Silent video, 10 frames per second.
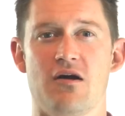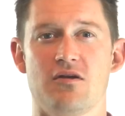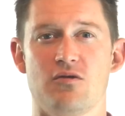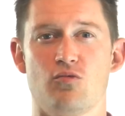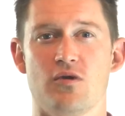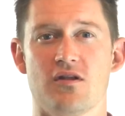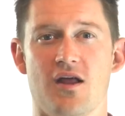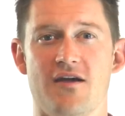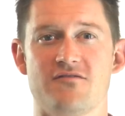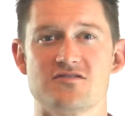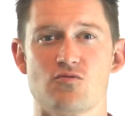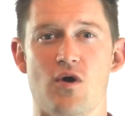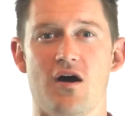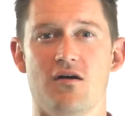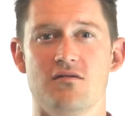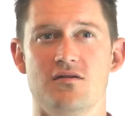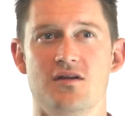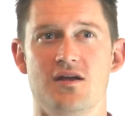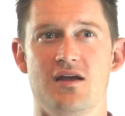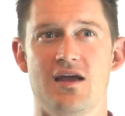out in real life as well.
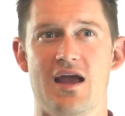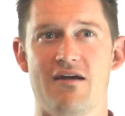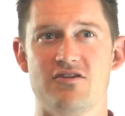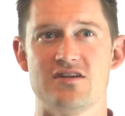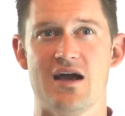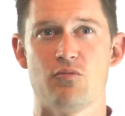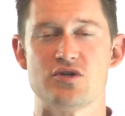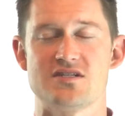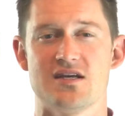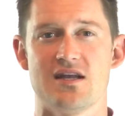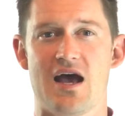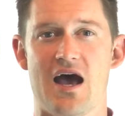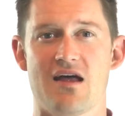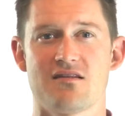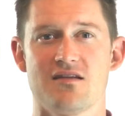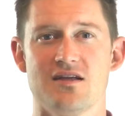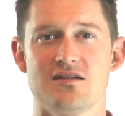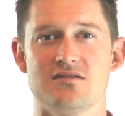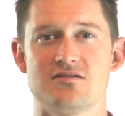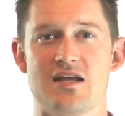Every time we see an
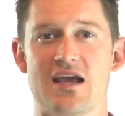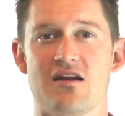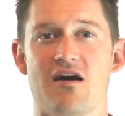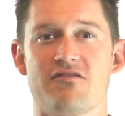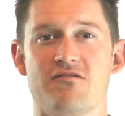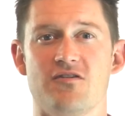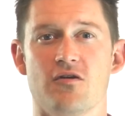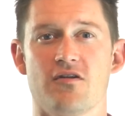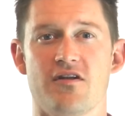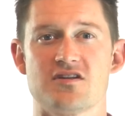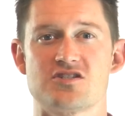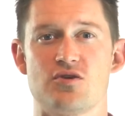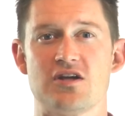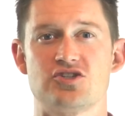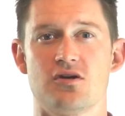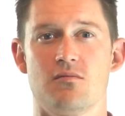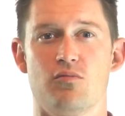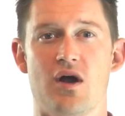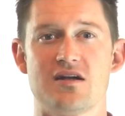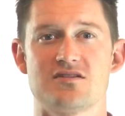athlete taken off the field on a stretcher,
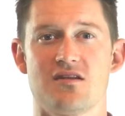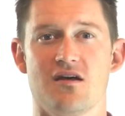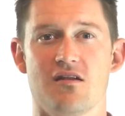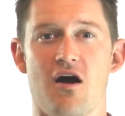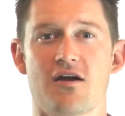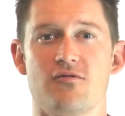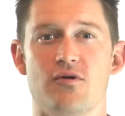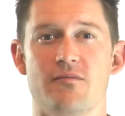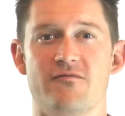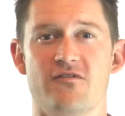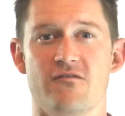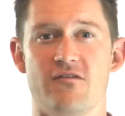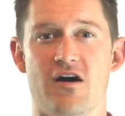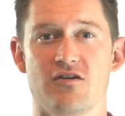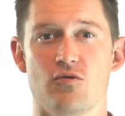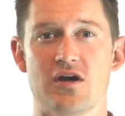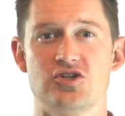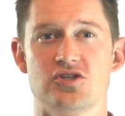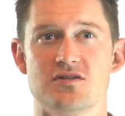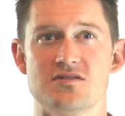brought to the locker room for
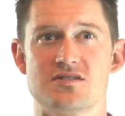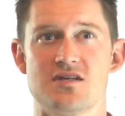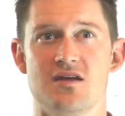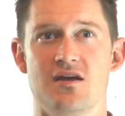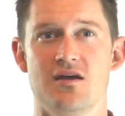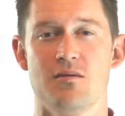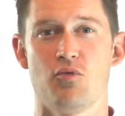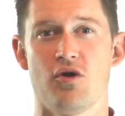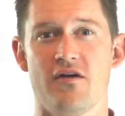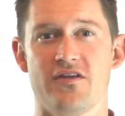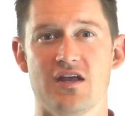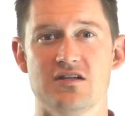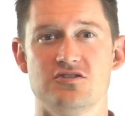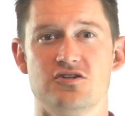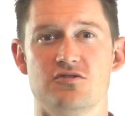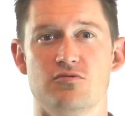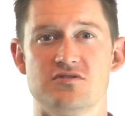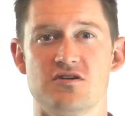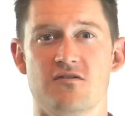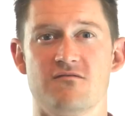evaluations, put on the injured
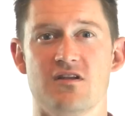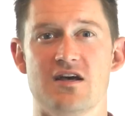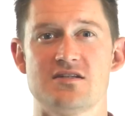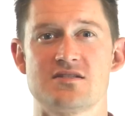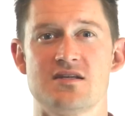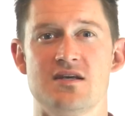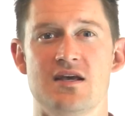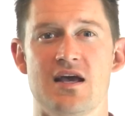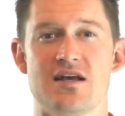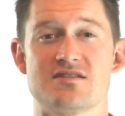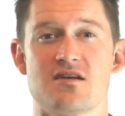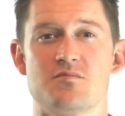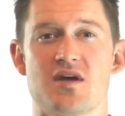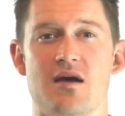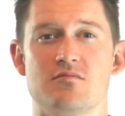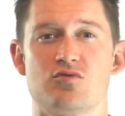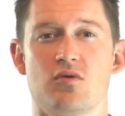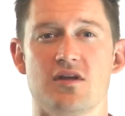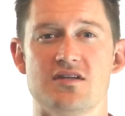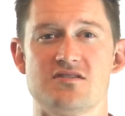reserve list, and sometimes
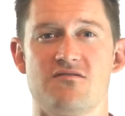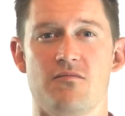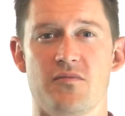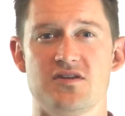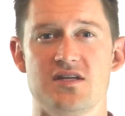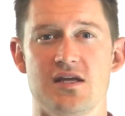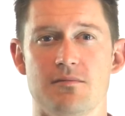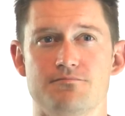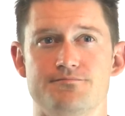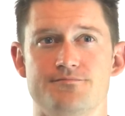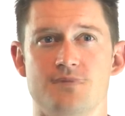released from the team.